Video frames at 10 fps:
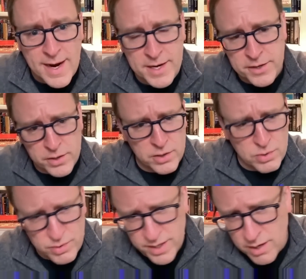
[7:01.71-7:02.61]
And
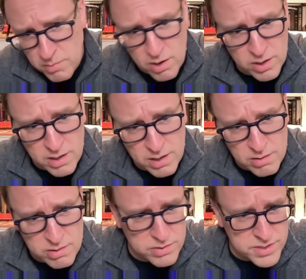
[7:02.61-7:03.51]

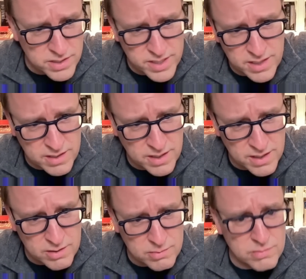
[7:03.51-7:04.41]
Marco, who's like,
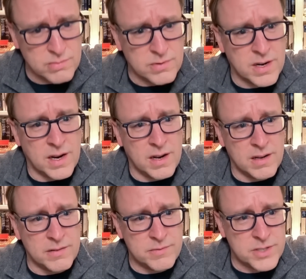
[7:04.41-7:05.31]

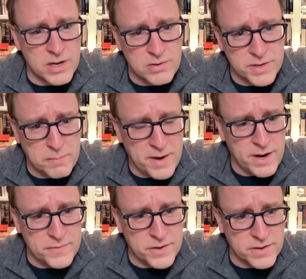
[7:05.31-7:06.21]
struggling to pay
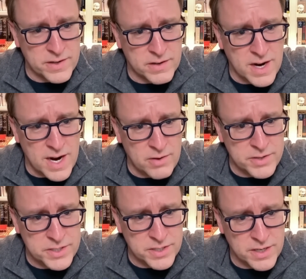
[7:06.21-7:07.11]
off your
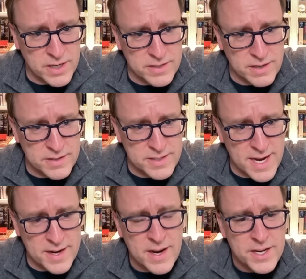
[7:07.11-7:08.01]
college
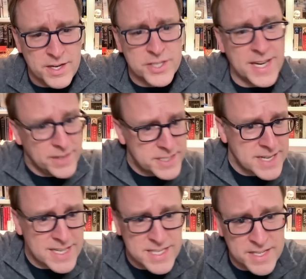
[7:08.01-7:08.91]
debt, you're saying this
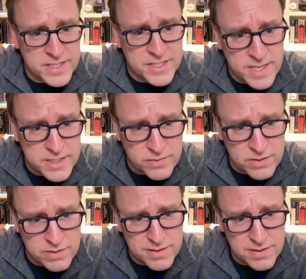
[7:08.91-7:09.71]
guy's not successful?